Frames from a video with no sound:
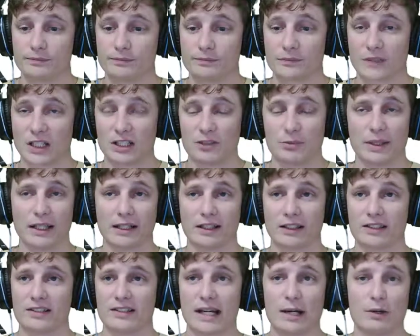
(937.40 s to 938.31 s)
That's mainly
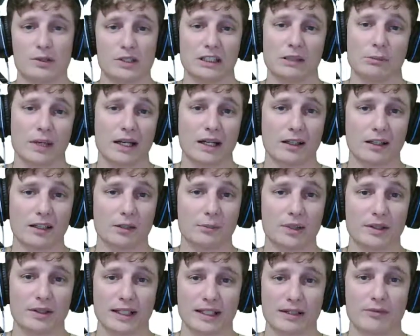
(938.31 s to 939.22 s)
because I was emailing
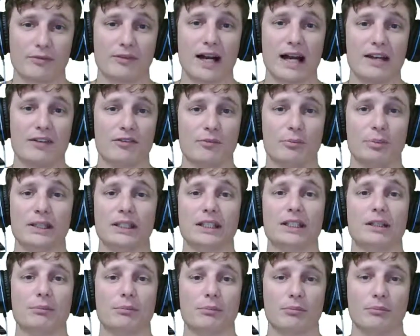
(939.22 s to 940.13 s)
5
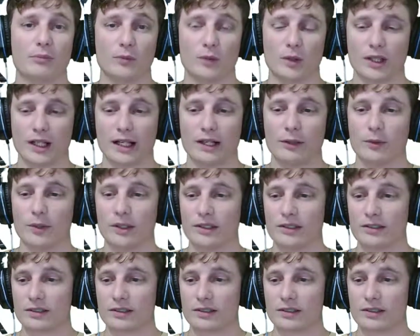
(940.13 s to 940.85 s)
p.m. where I was.